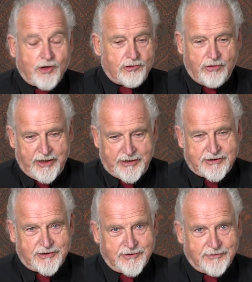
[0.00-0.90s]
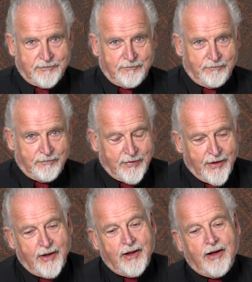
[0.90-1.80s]
Great.
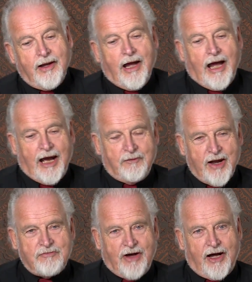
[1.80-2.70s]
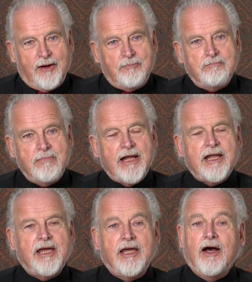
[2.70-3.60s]
However,
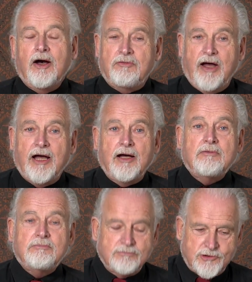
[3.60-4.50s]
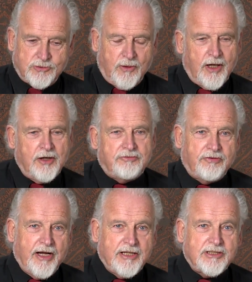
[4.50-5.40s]
many of our swallow
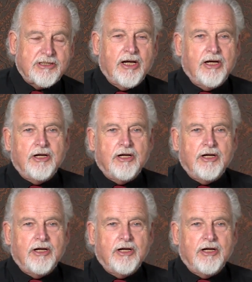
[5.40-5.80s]
friends